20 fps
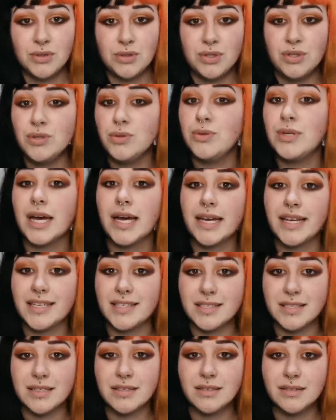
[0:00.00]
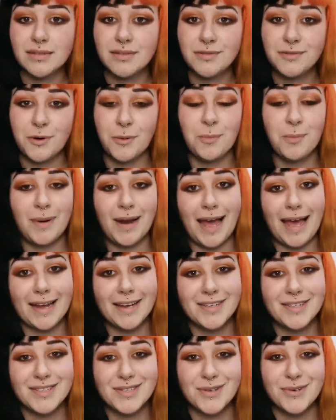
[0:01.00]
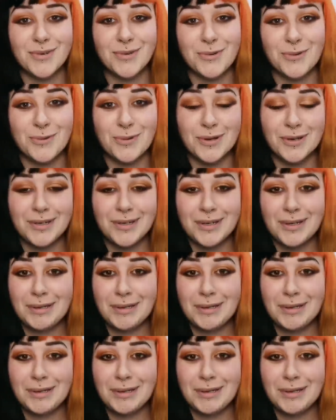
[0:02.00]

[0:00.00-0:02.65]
2 days from black to